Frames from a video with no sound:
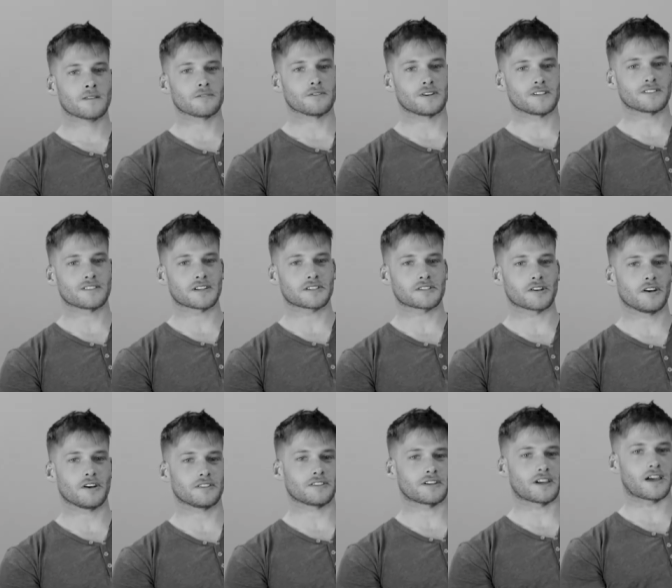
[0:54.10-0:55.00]
The reason I
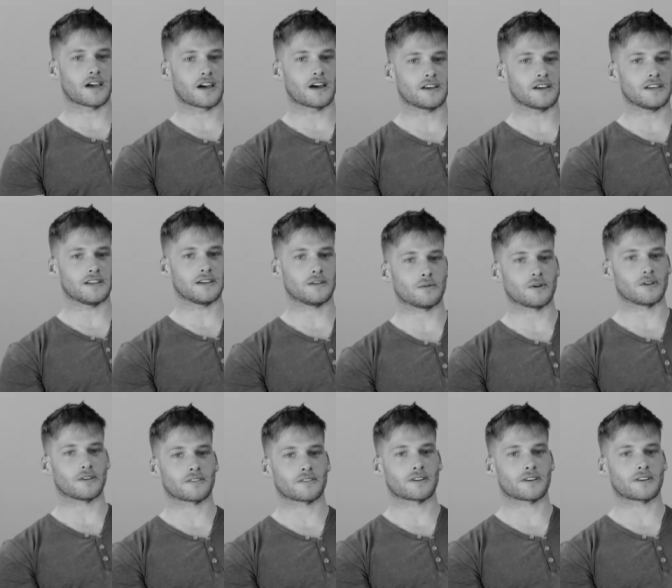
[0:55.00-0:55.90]
chose AIE
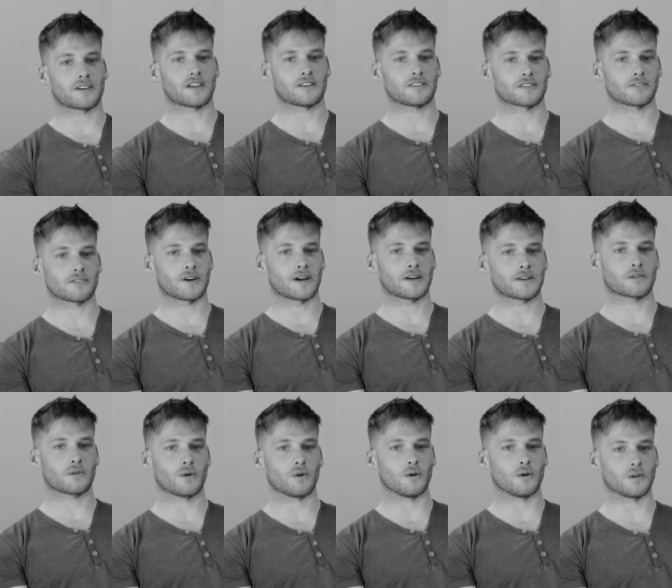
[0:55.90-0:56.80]
was that it has a great
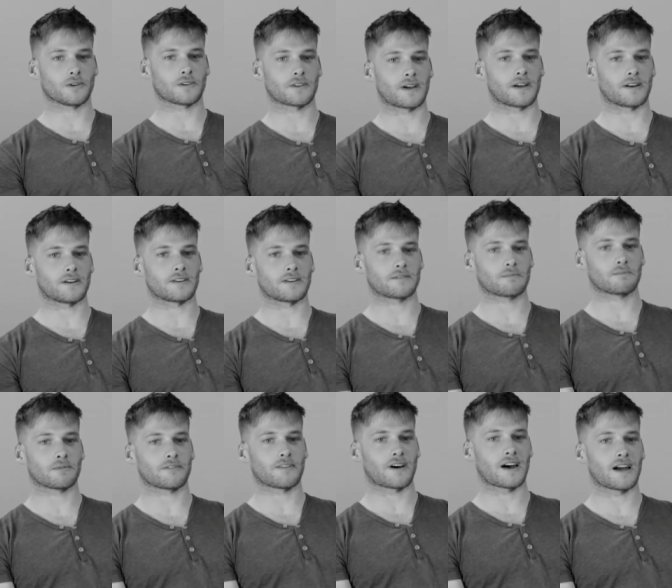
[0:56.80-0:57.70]
course and it
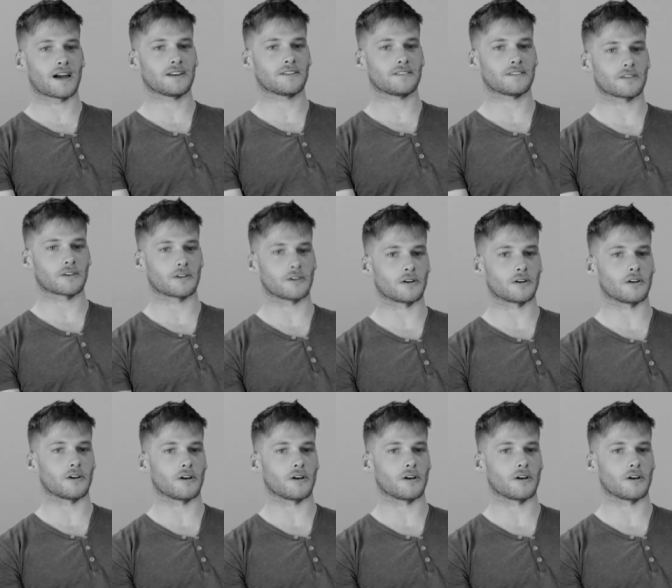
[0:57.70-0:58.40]
provides a good